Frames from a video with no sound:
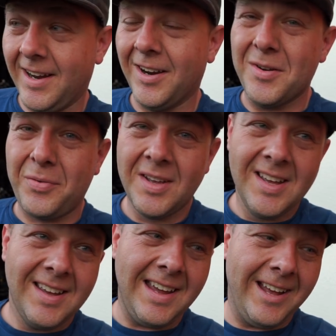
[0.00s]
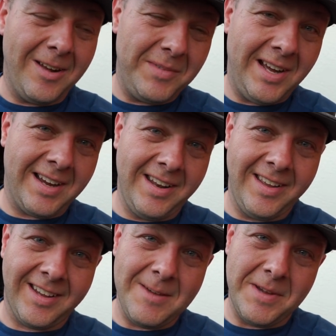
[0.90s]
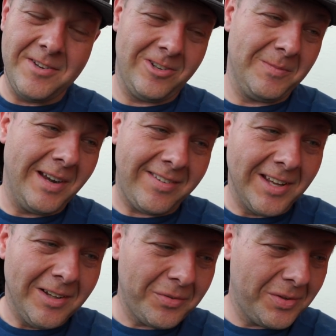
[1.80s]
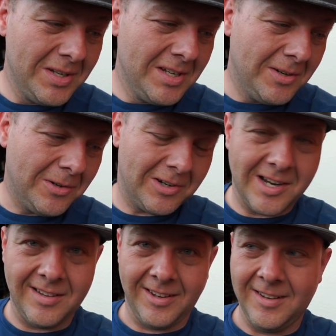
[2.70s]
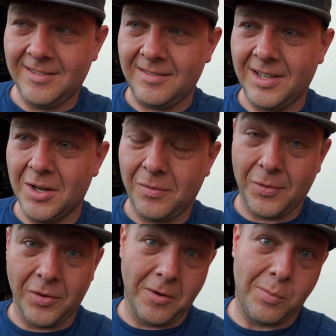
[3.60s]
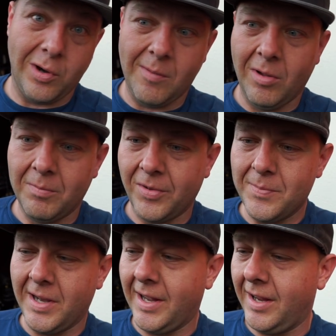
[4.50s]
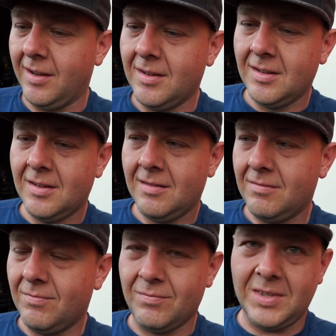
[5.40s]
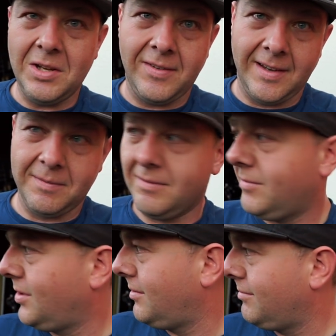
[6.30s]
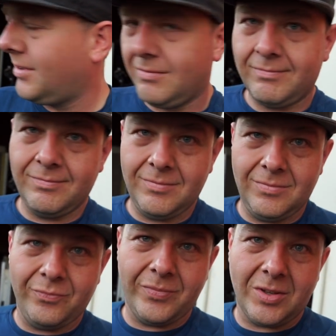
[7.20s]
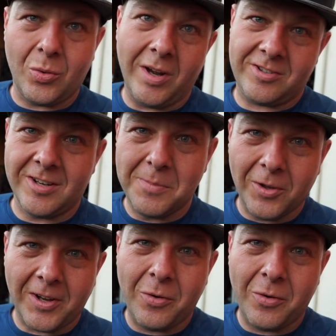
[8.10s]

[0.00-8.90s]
care of and I'm not going to keep injuring myself or causing, you know, further problems by using questionable